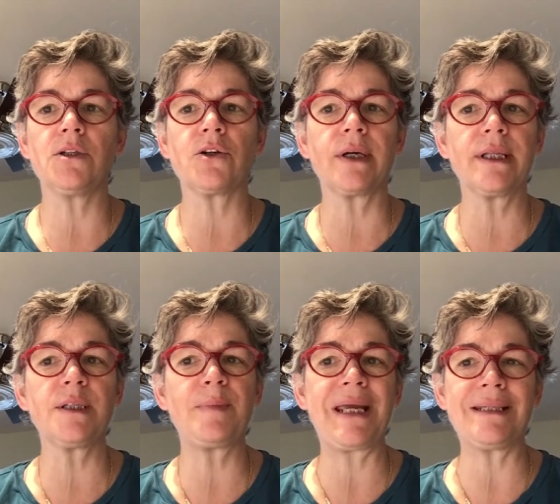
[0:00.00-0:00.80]
during
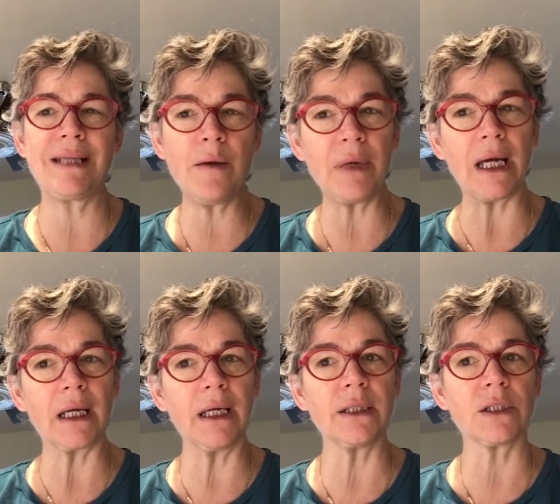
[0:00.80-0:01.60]
this pandemic,
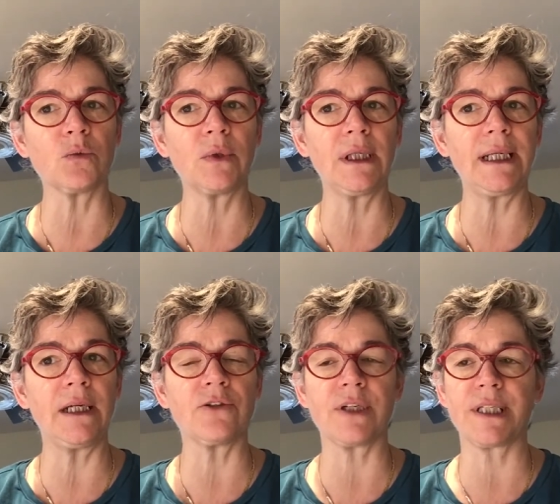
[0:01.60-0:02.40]
it's a really
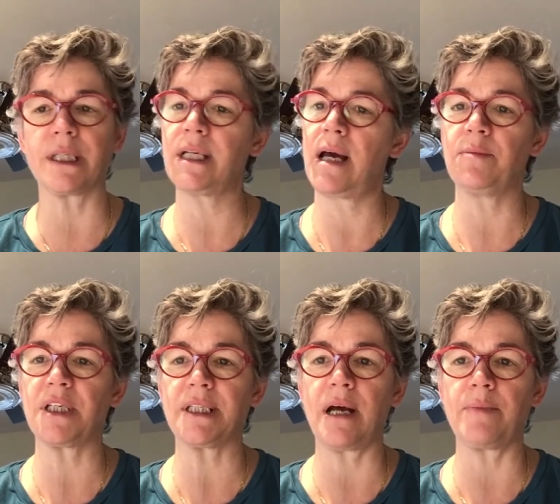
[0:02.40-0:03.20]
interesting time
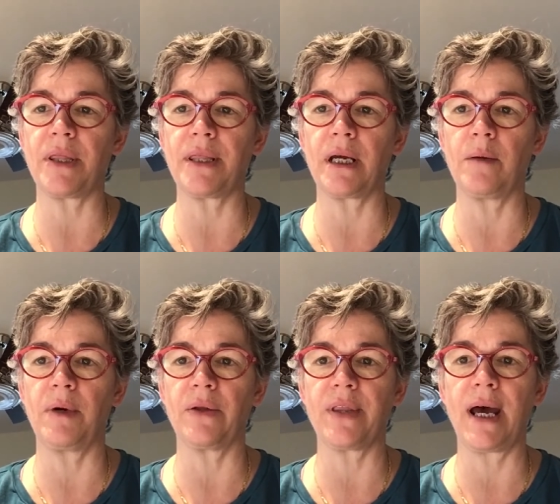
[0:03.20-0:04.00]
to stop and think
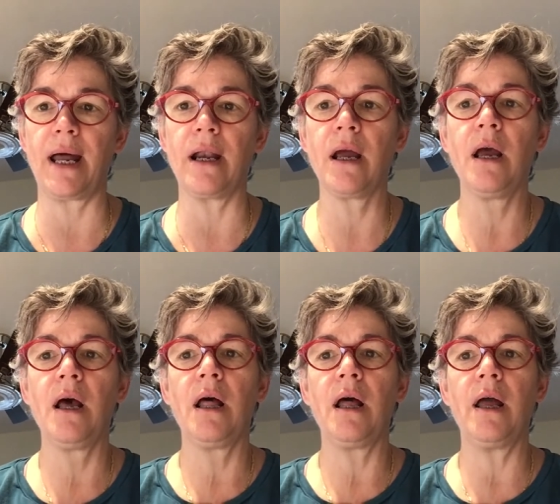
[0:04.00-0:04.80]
about that.
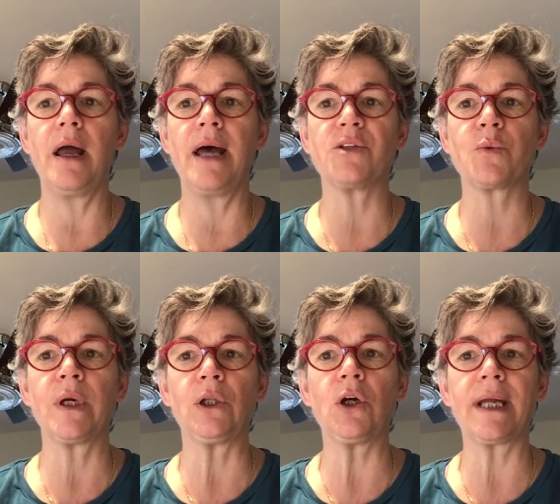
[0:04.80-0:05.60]
As
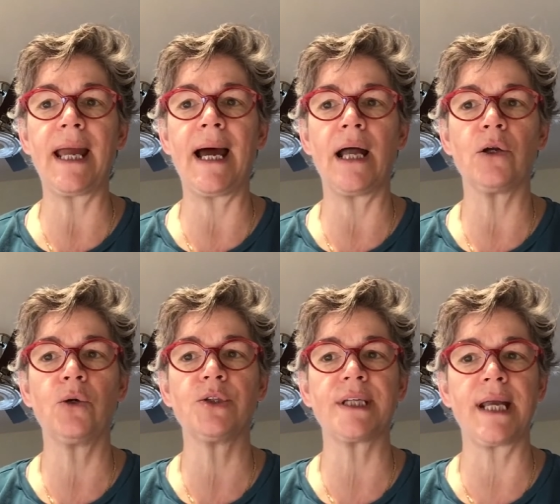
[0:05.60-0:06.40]
we look at
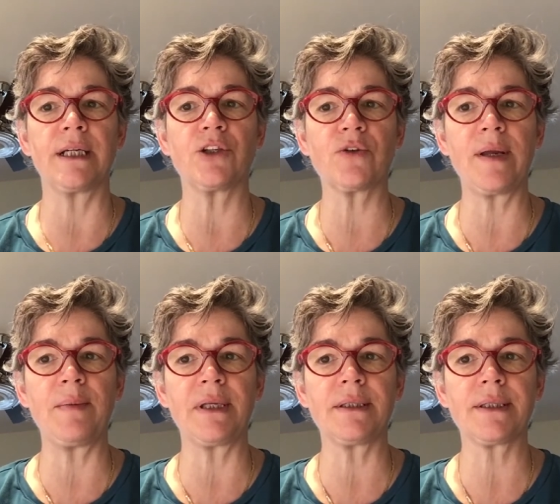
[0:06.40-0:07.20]
who's getting
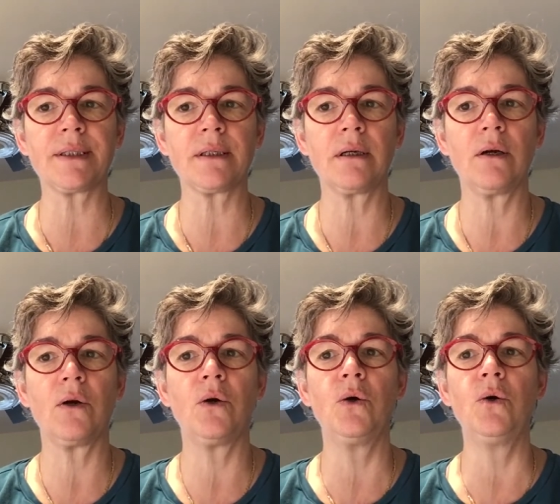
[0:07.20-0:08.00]
treatments,
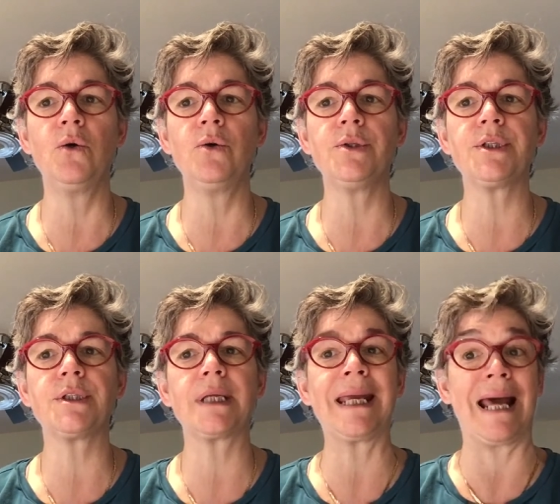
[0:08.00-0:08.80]

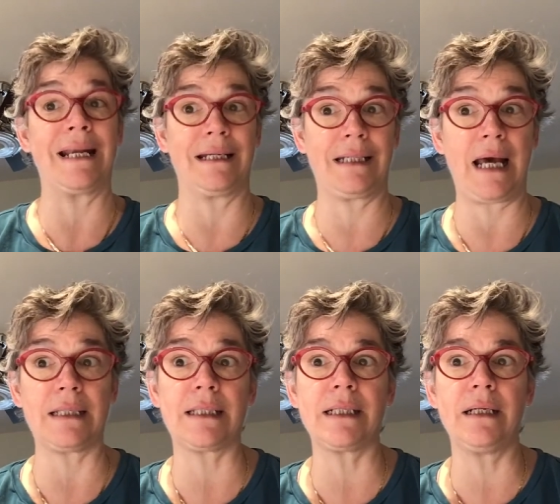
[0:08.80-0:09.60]
who's getting
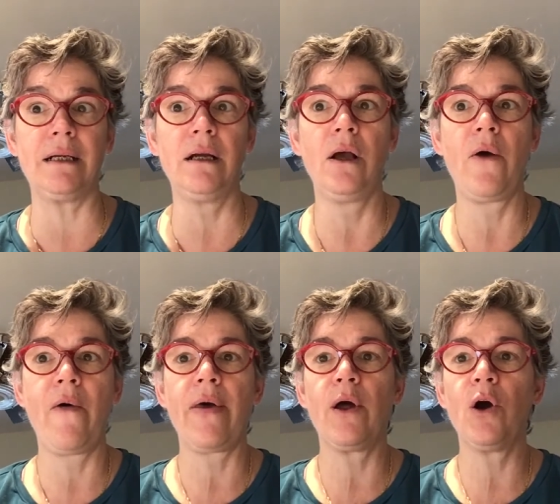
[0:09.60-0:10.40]
tested,
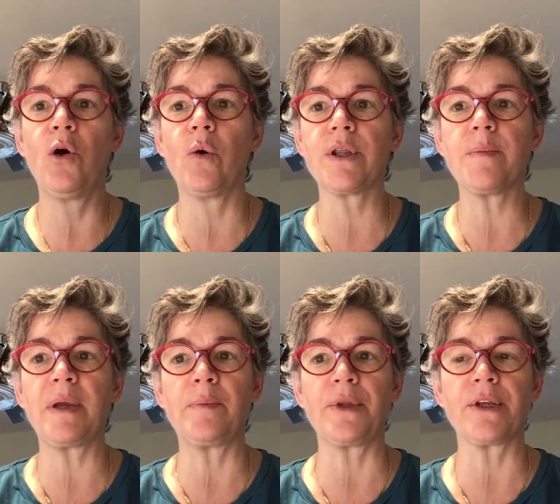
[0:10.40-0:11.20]
who are the
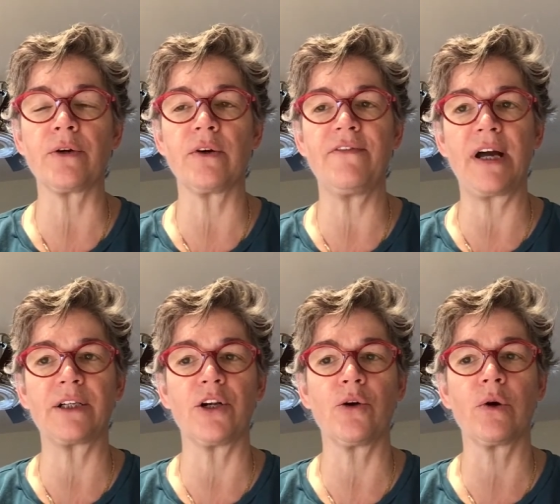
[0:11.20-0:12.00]
people that are
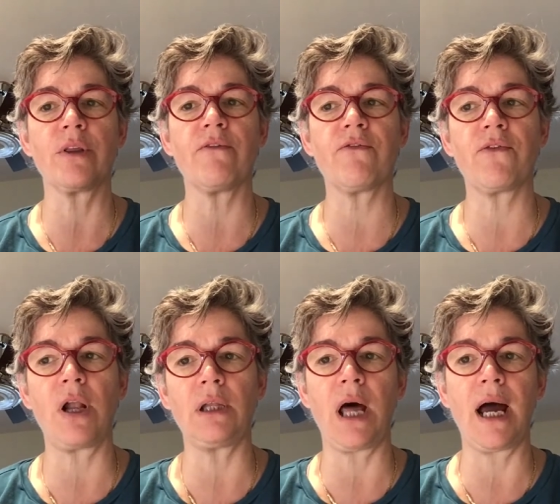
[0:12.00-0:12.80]
affected, who are the
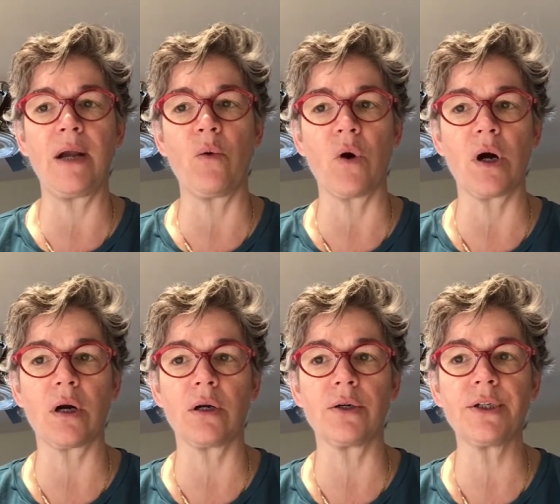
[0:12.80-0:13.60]
frontline
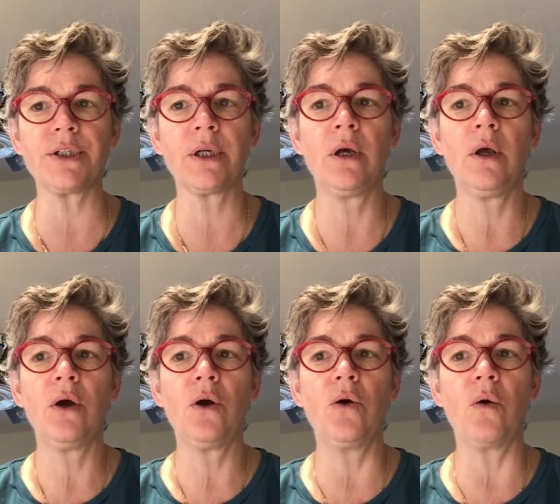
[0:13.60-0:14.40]
workers
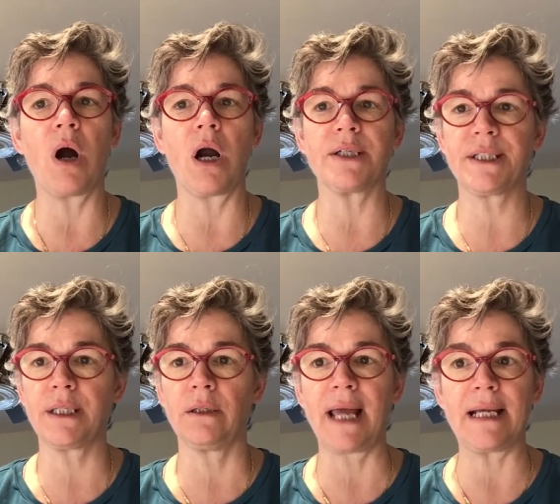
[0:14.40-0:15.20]
who are
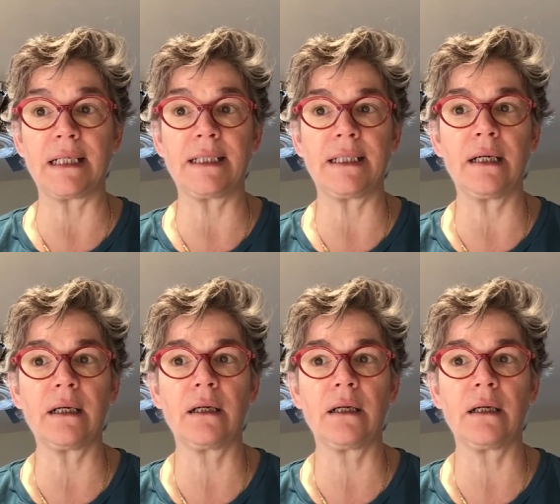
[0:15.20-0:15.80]
still getting sick?